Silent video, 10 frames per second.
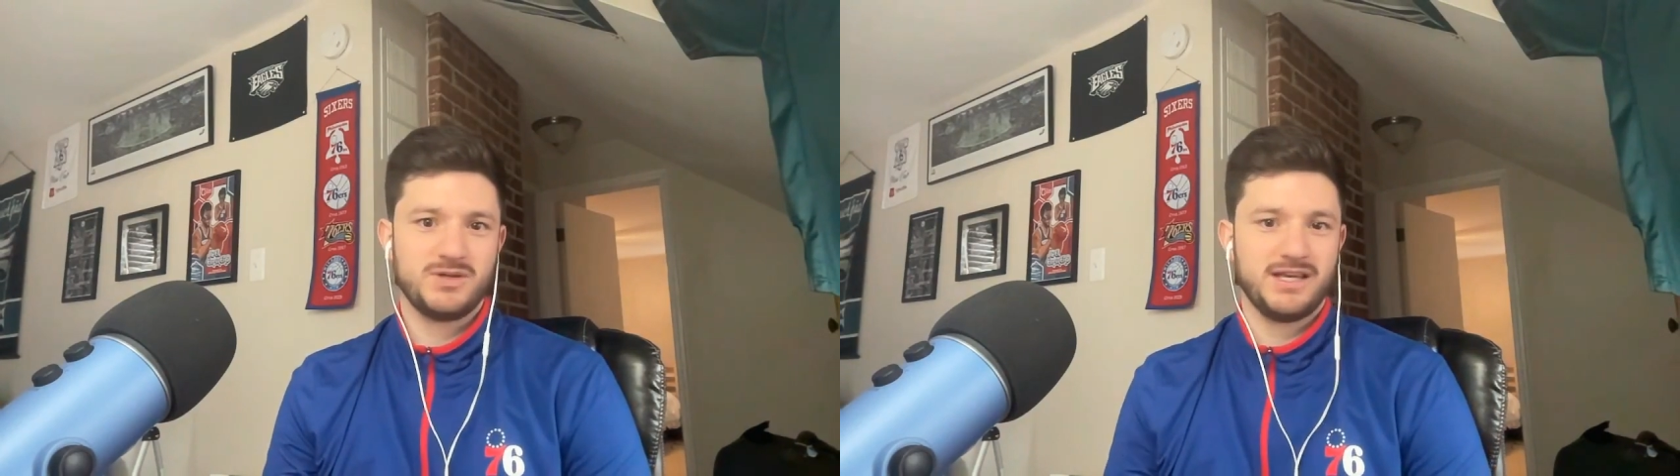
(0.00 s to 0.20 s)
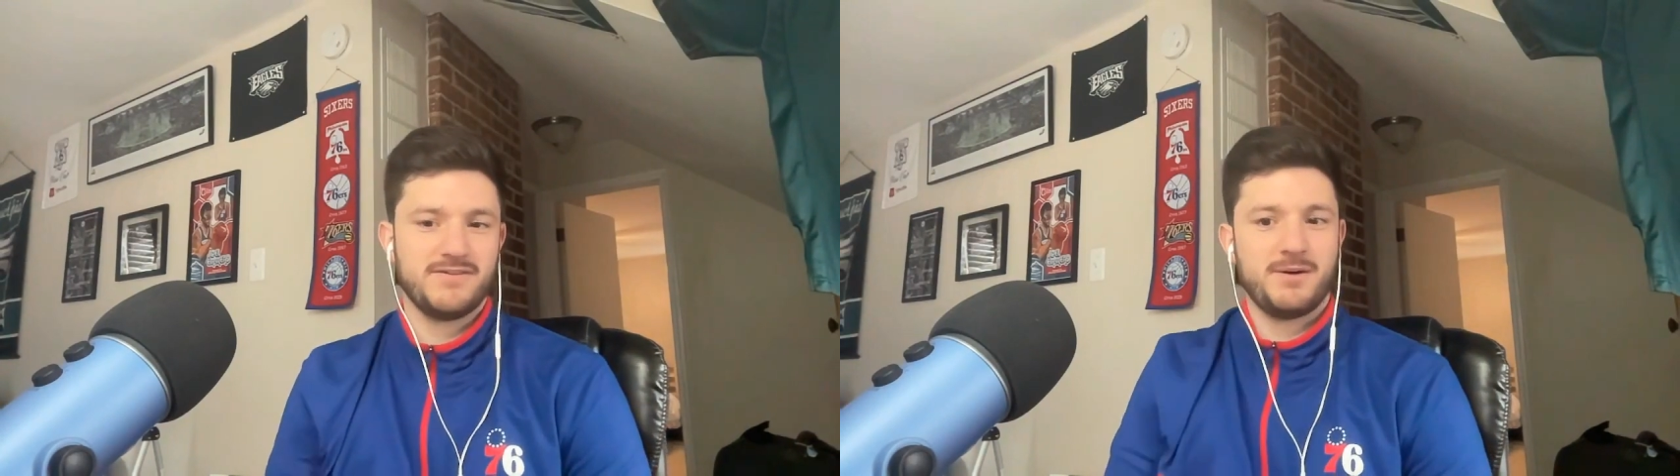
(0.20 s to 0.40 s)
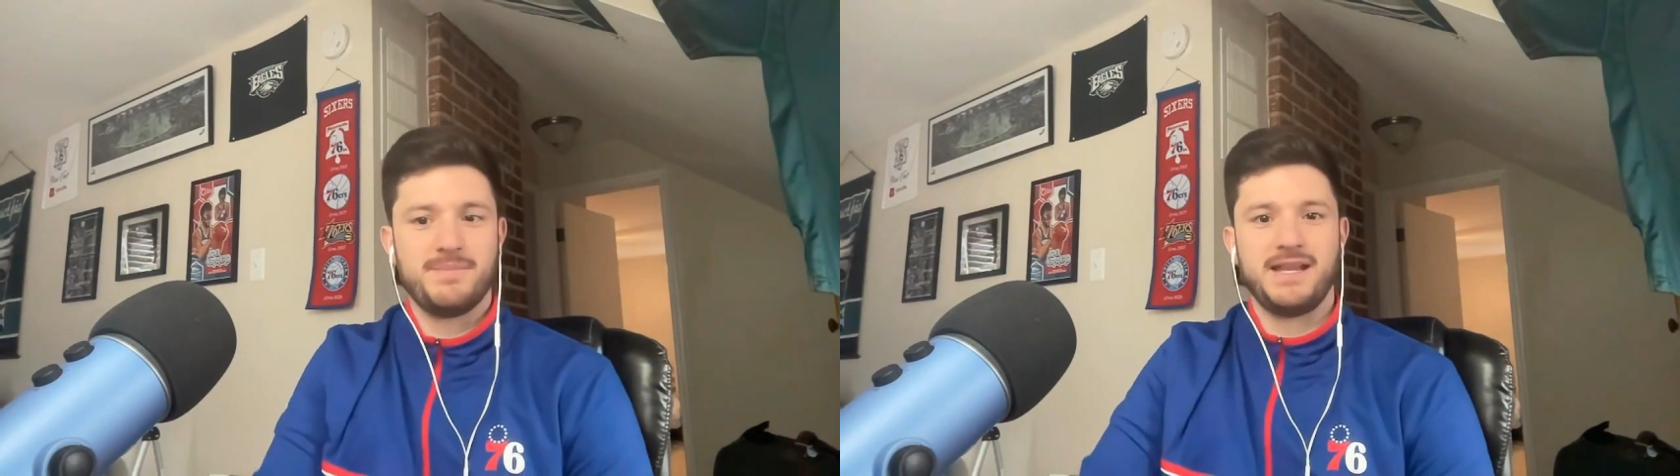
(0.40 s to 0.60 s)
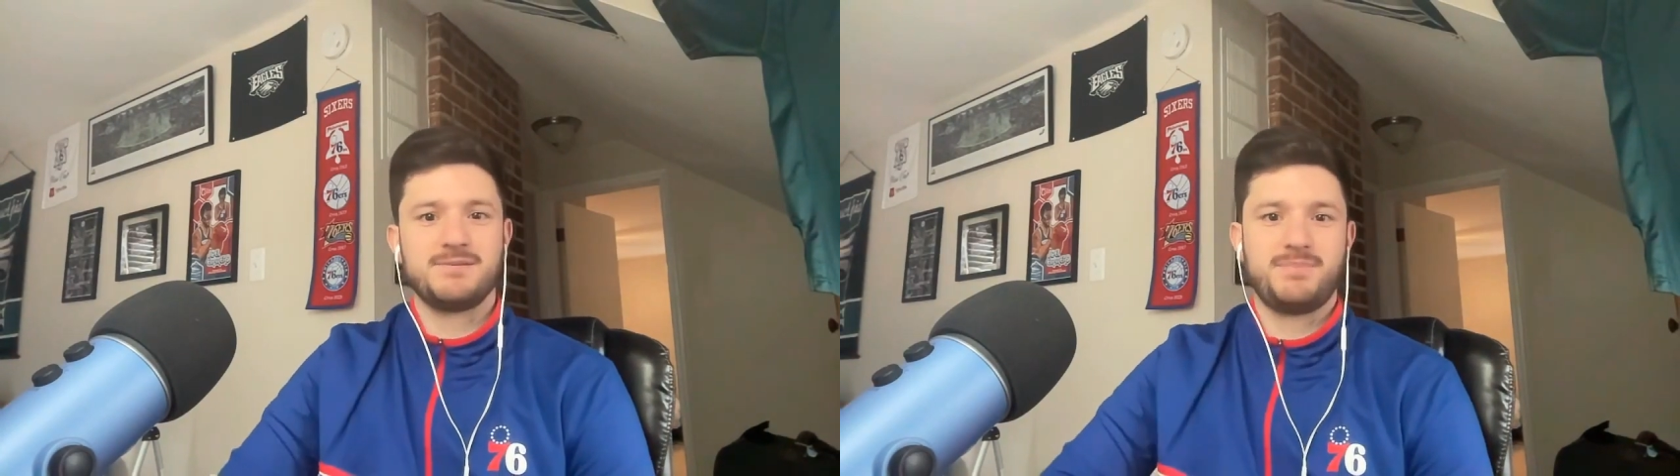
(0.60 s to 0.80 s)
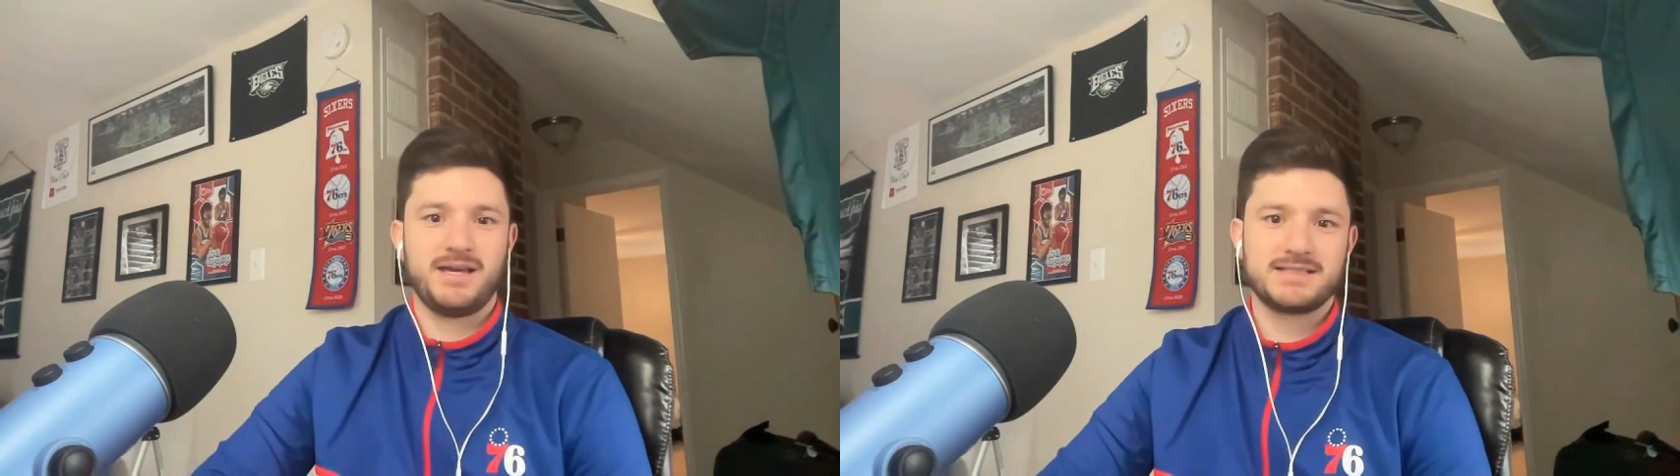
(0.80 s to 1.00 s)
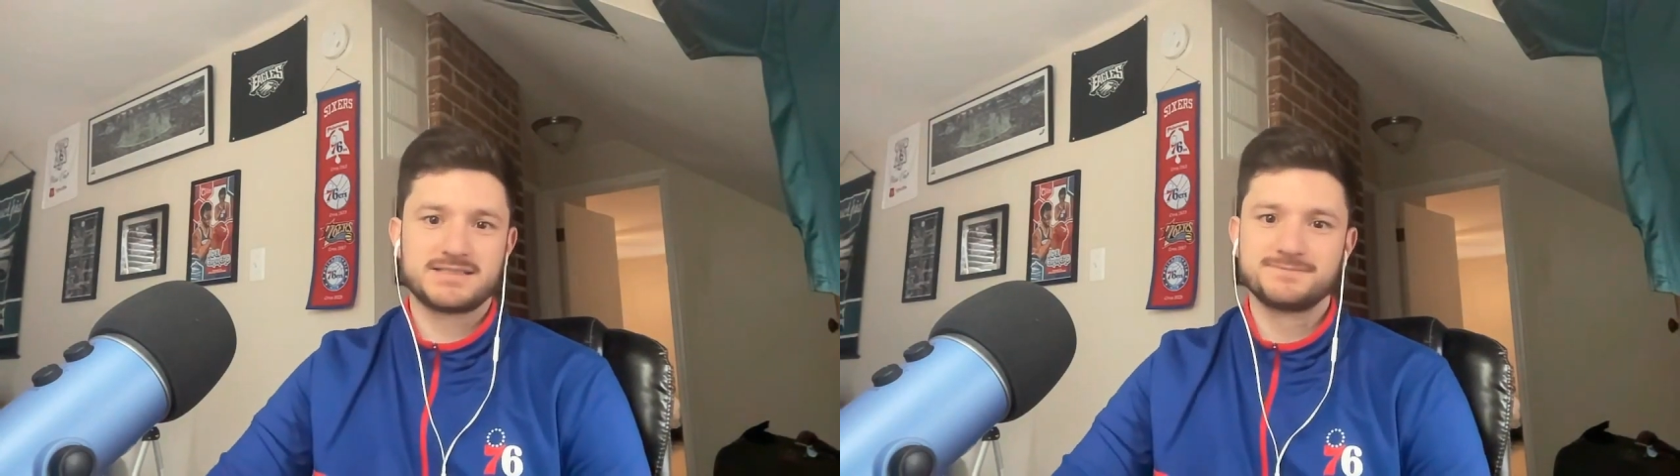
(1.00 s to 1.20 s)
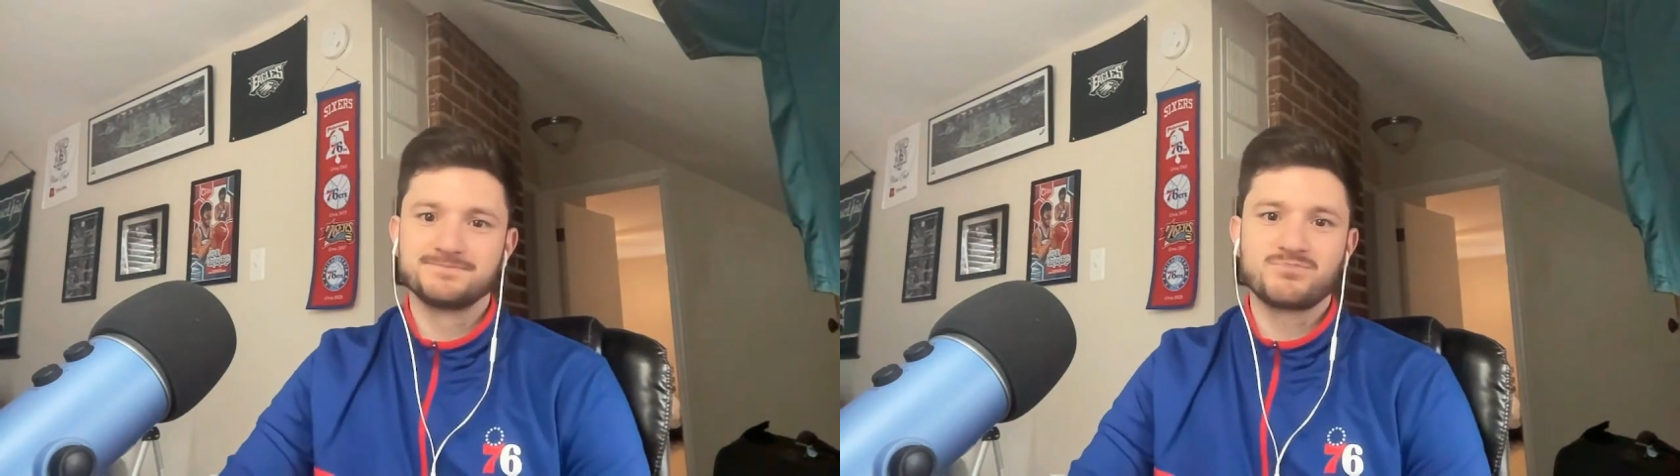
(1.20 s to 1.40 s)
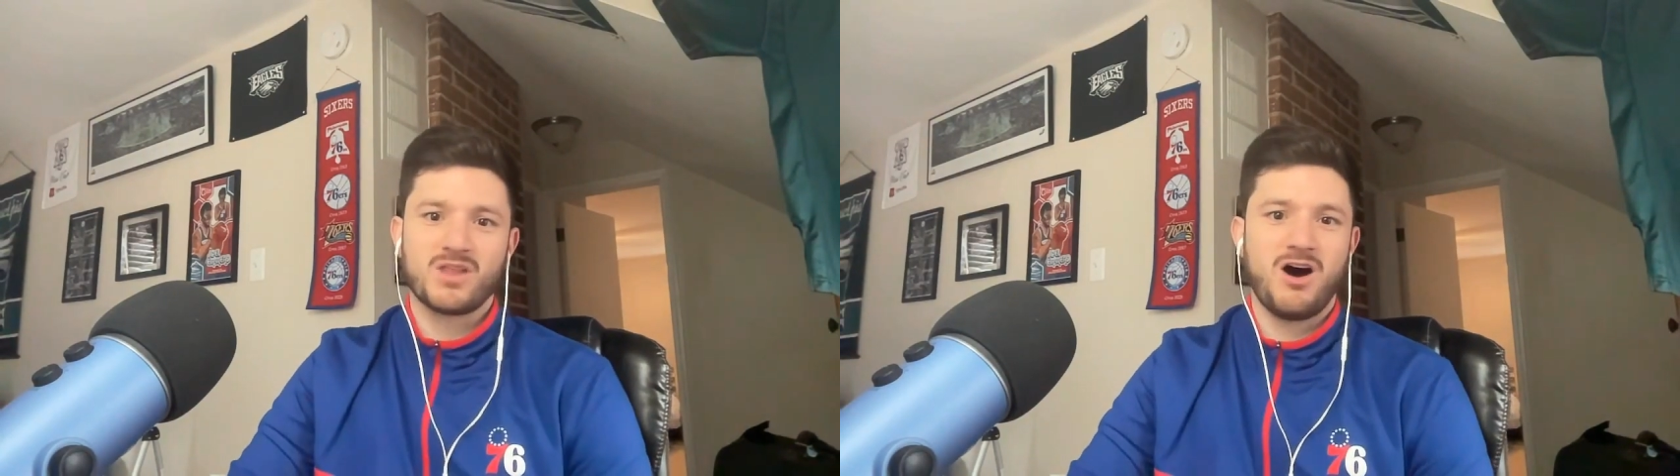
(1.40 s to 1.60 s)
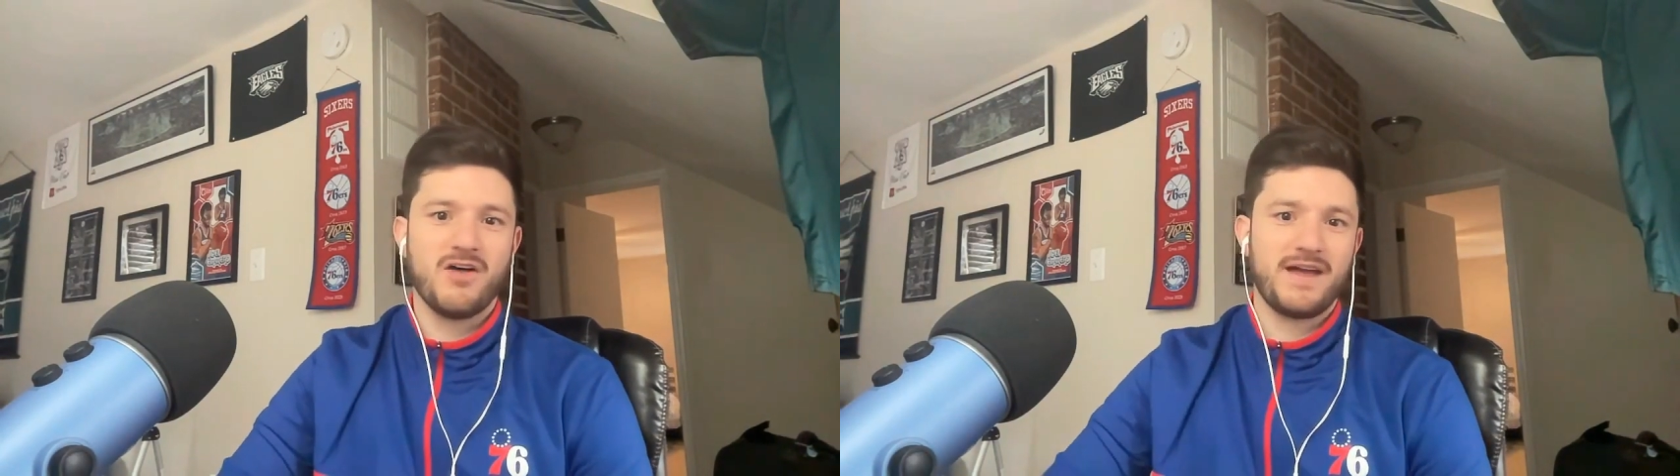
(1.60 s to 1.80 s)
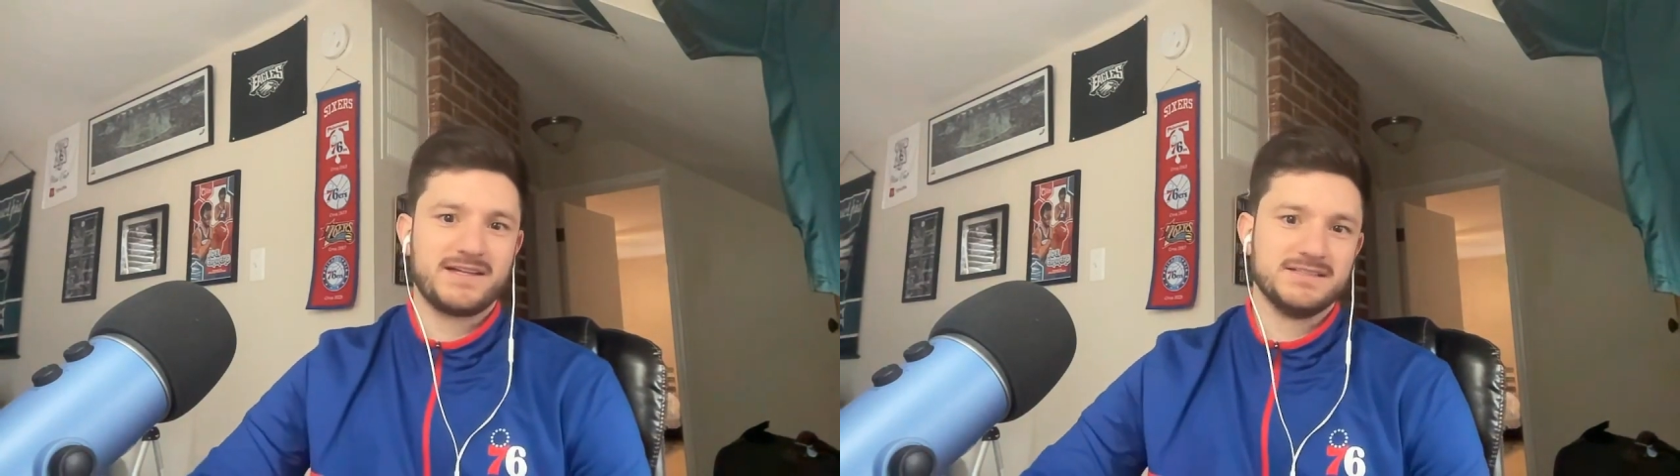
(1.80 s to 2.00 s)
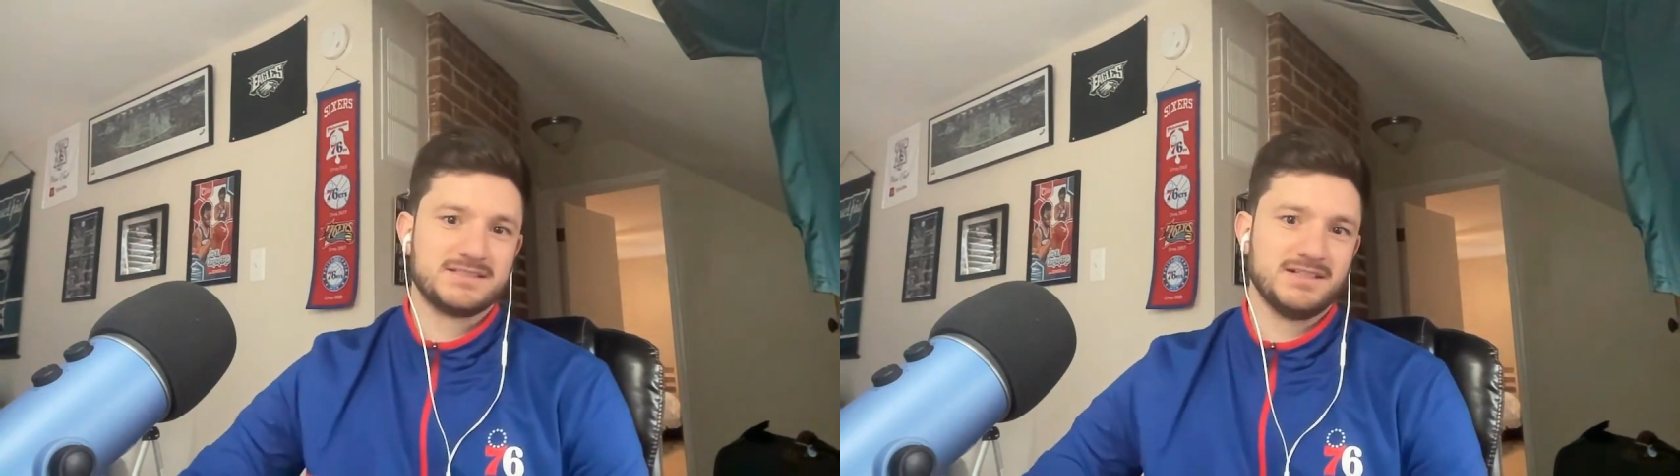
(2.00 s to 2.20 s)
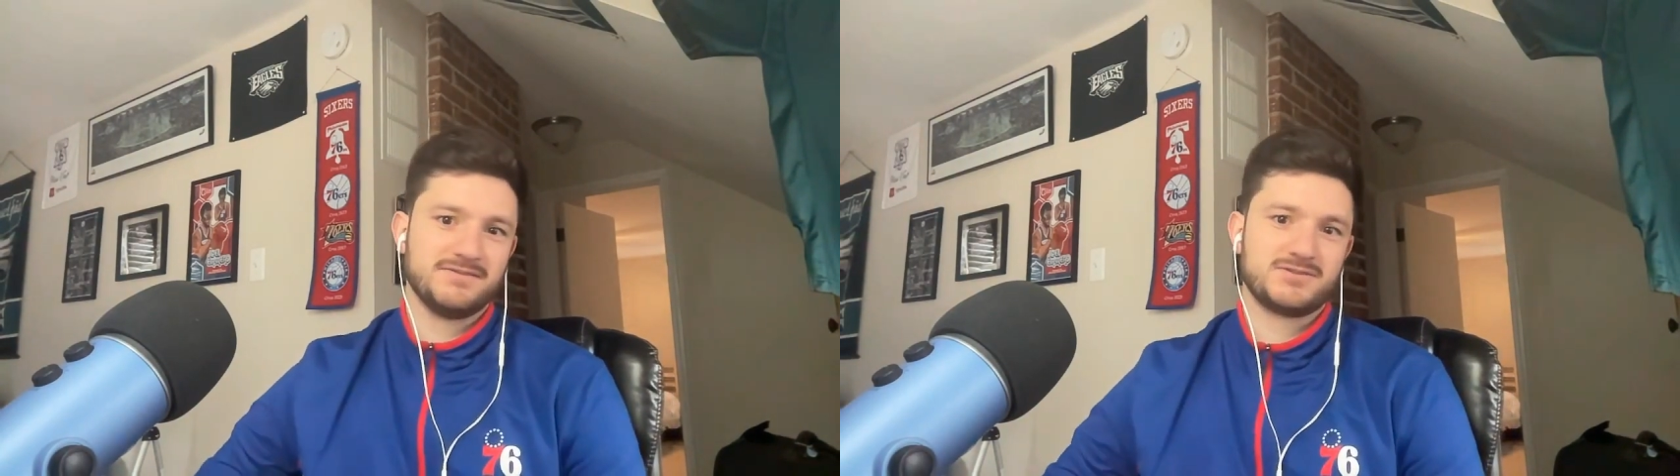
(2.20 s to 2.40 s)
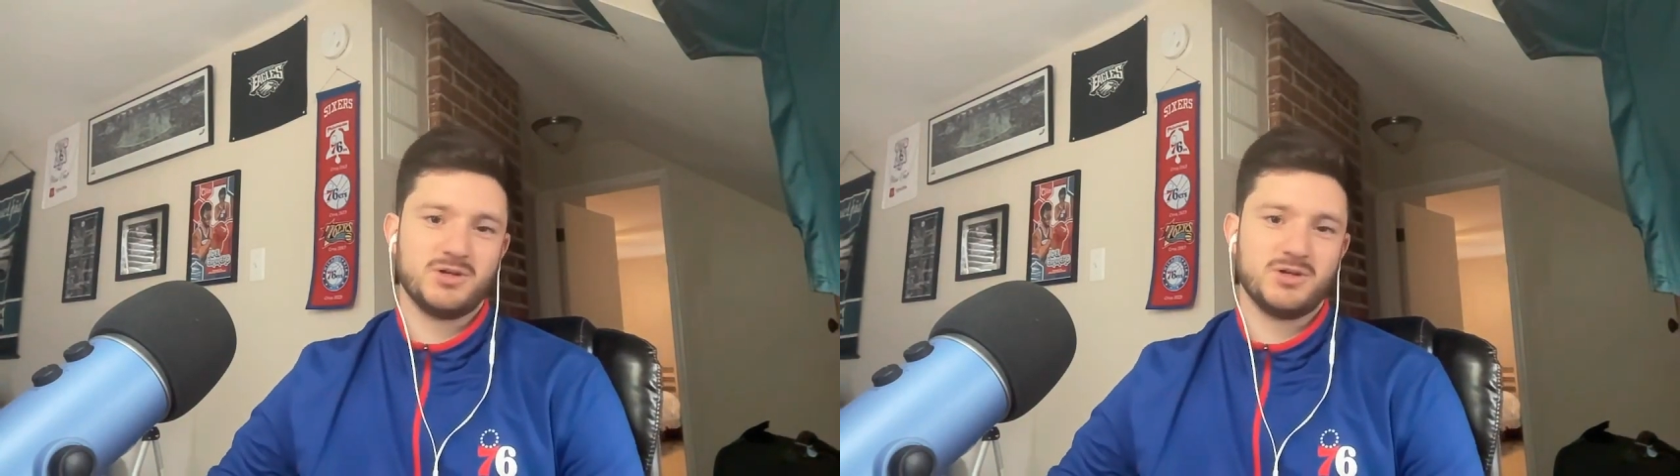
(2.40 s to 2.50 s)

we give out betting picks, all that good stuff.